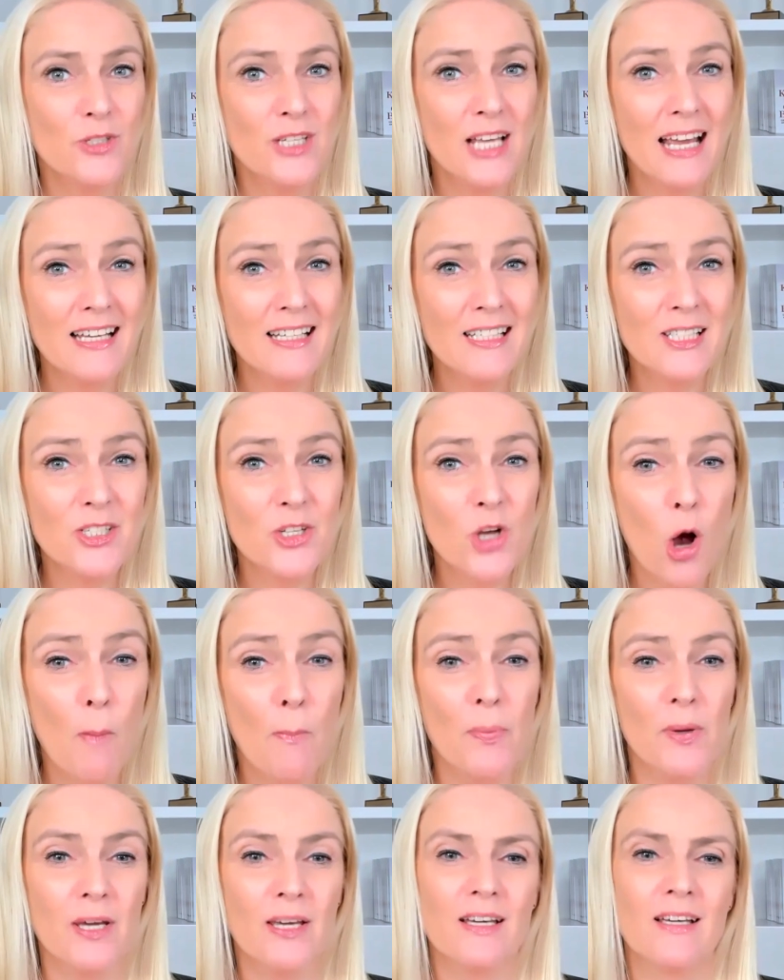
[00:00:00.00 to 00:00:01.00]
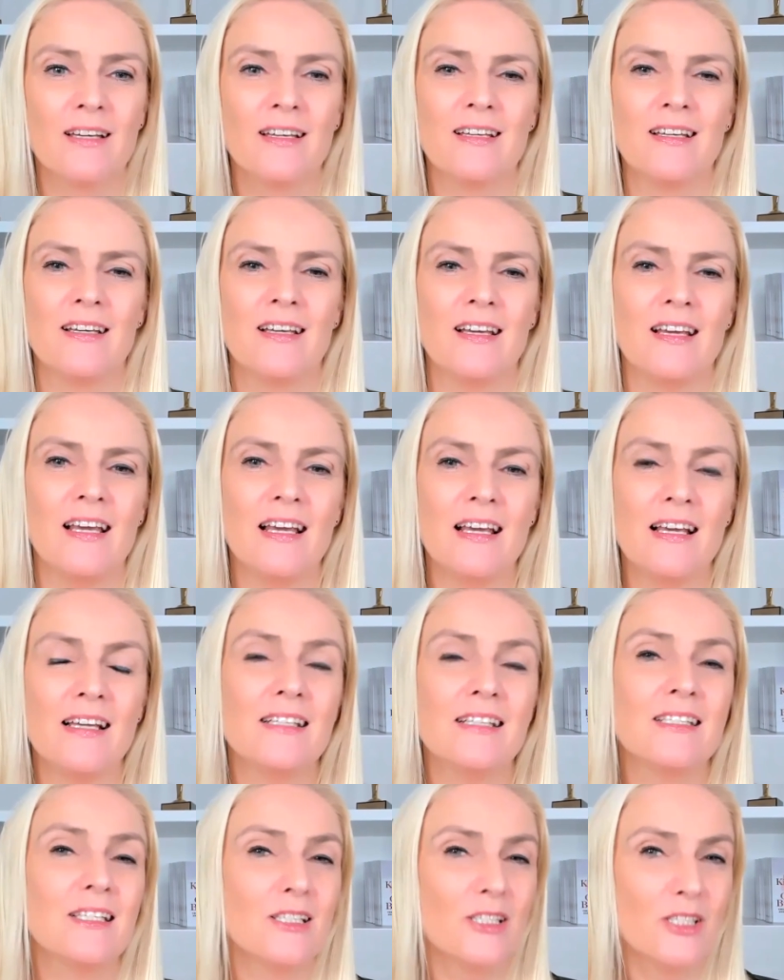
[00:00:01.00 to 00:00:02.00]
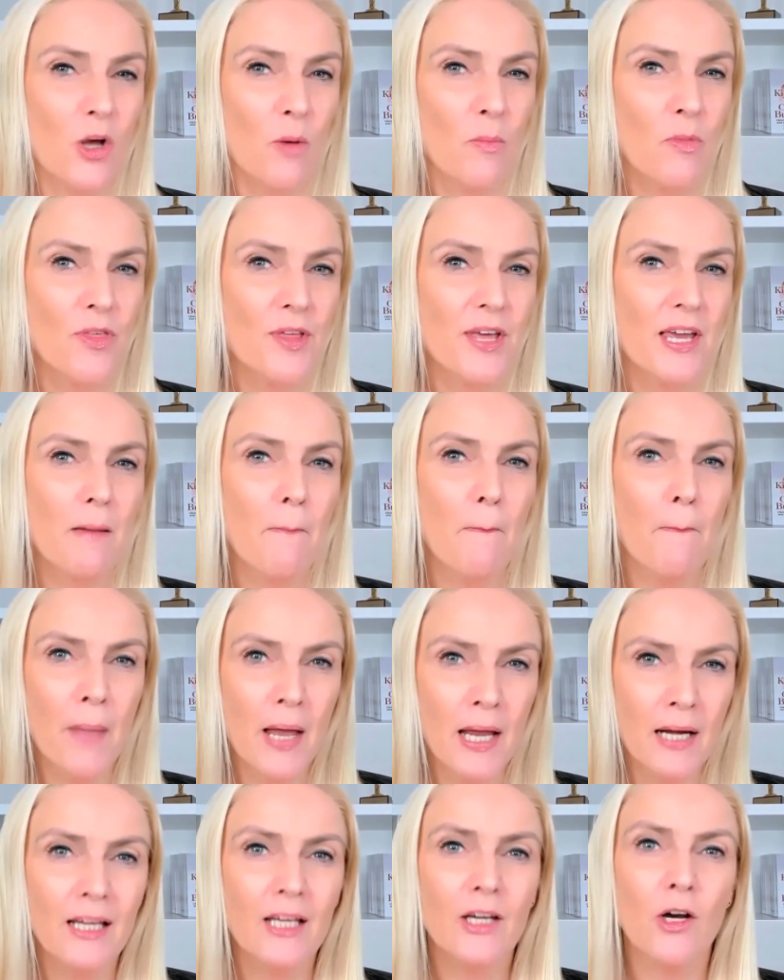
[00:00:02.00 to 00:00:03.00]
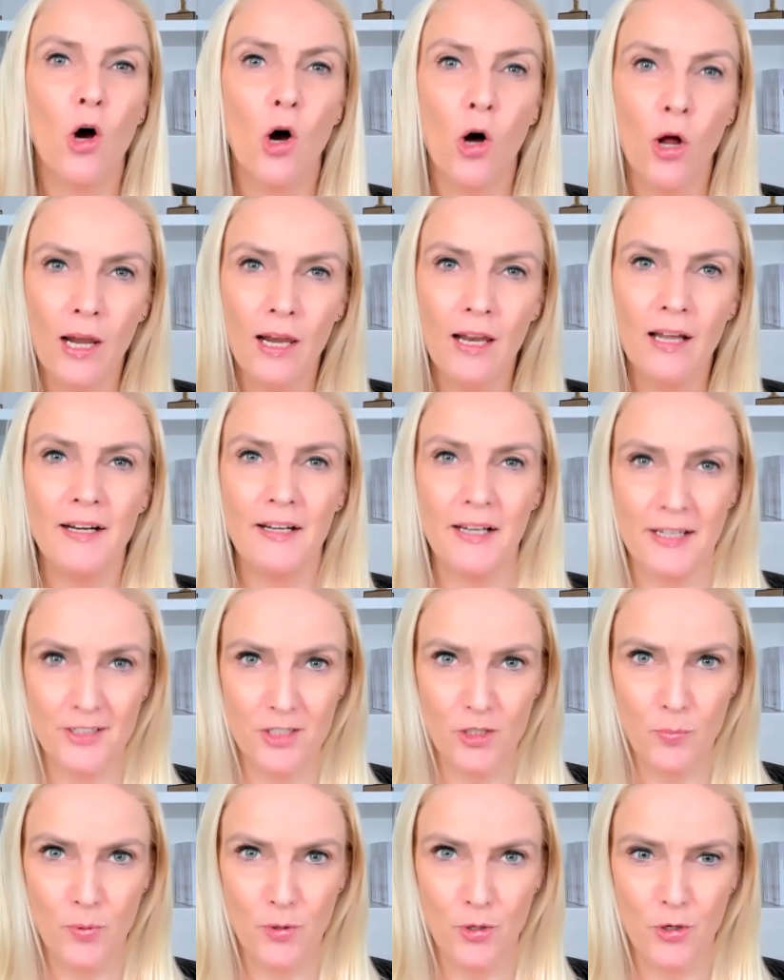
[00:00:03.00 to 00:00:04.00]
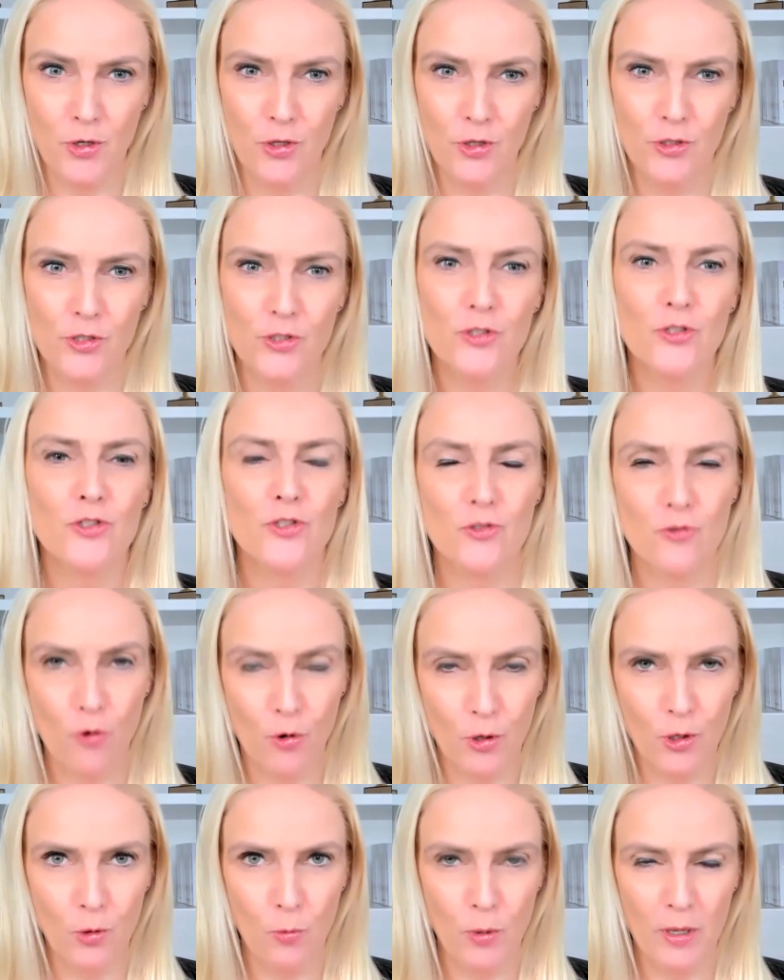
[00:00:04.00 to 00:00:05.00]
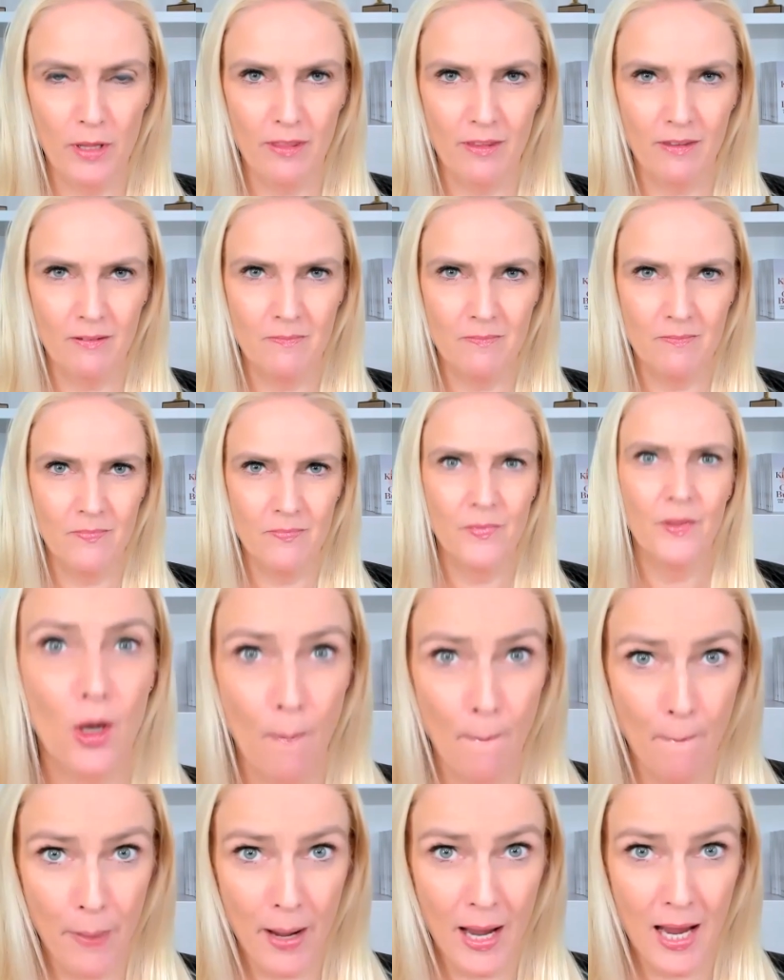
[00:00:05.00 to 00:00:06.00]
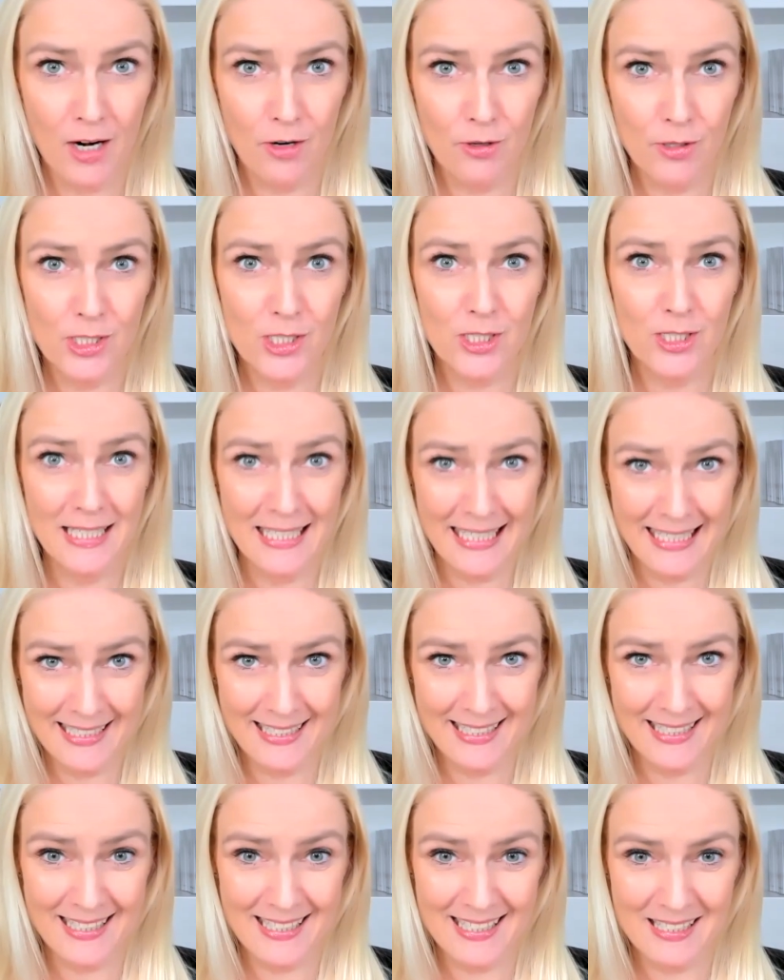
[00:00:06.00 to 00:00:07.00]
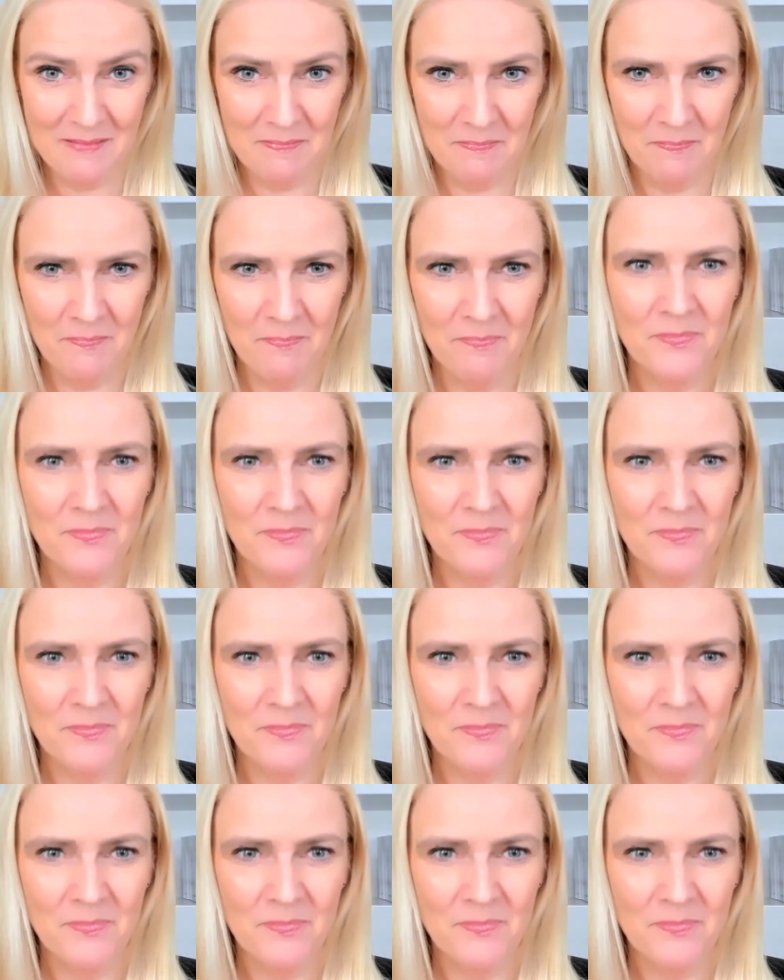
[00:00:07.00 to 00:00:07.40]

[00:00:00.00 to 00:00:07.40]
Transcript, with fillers: Today's topic is something many online entrepreneurs struggle with comparisonitis.